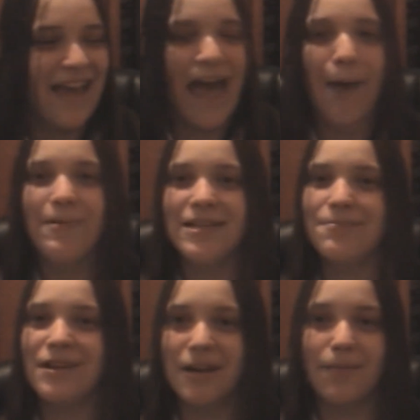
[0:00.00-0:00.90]

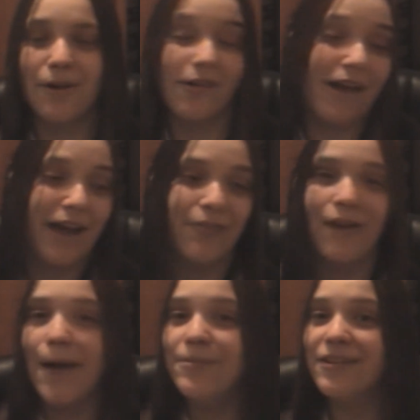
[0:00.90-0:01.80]
I
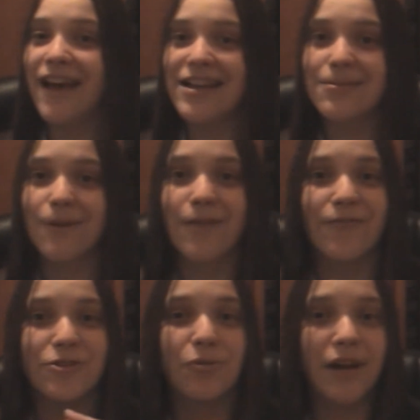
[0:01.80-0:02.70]
grabbed the last one
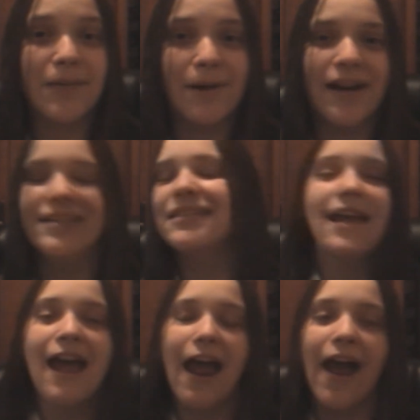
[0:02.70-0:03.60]
for 20
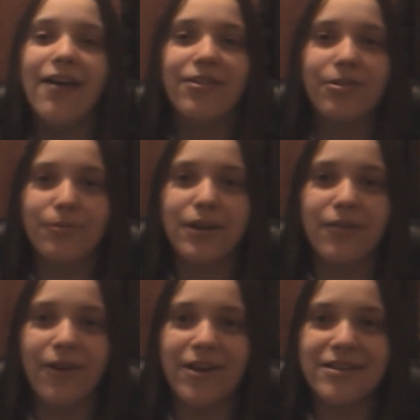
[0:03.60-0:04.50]
bucks and the three
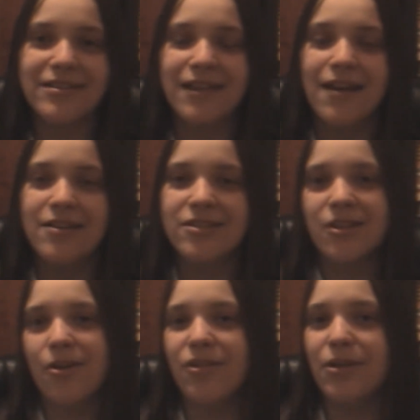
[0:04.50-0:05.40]
of us
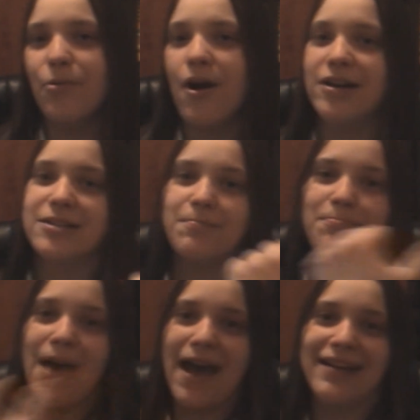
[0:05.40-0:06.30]
slowly
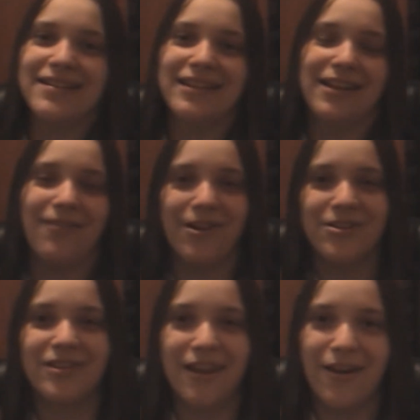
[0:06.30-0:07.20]
walked back to the
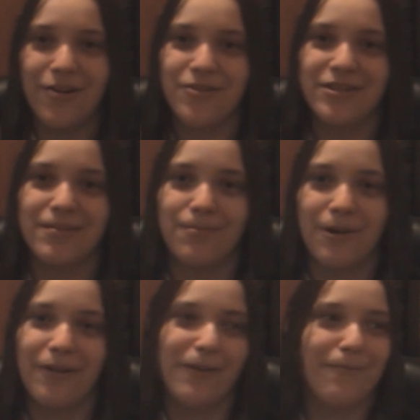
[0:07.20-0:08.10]
convention center under this
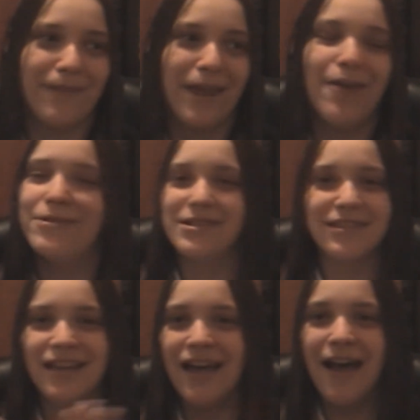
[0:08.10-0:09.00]
umbrella. It
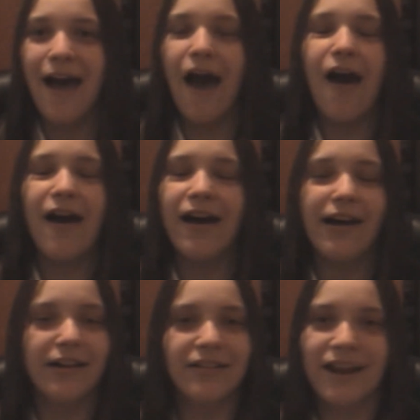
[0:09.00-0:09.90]
was
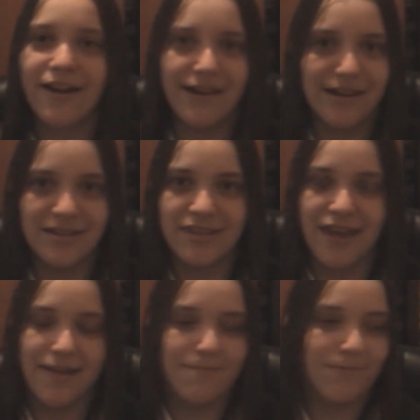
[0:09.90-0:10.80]
a hilarious
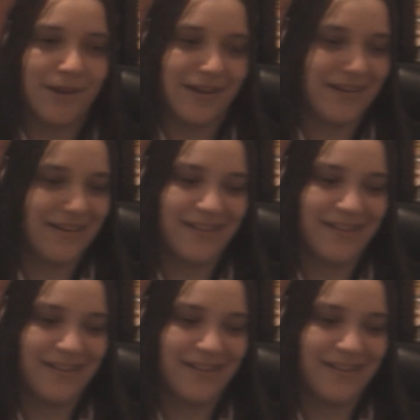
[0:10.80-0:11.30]
thing, but